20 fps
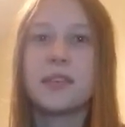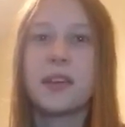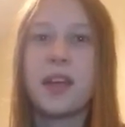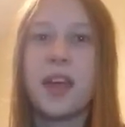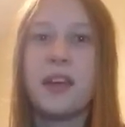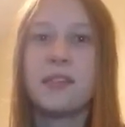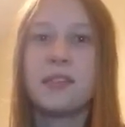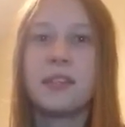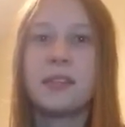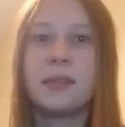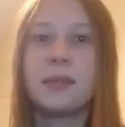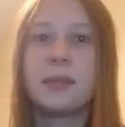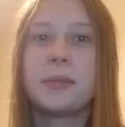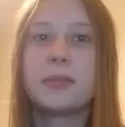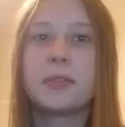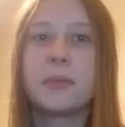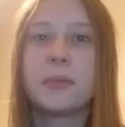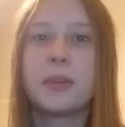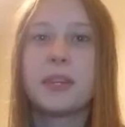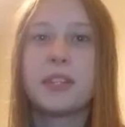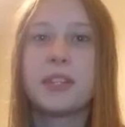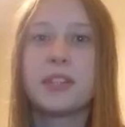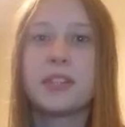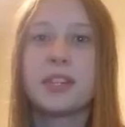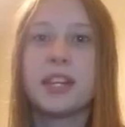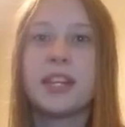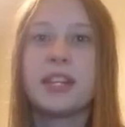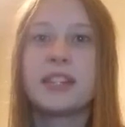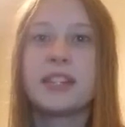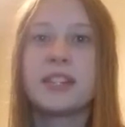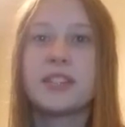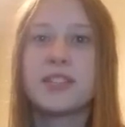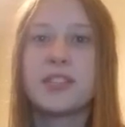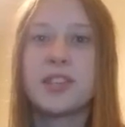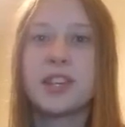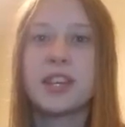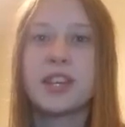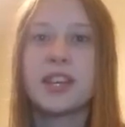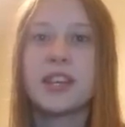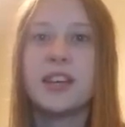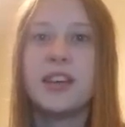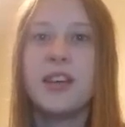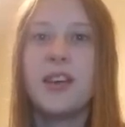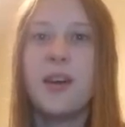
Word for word: for everyone from underneath the tree.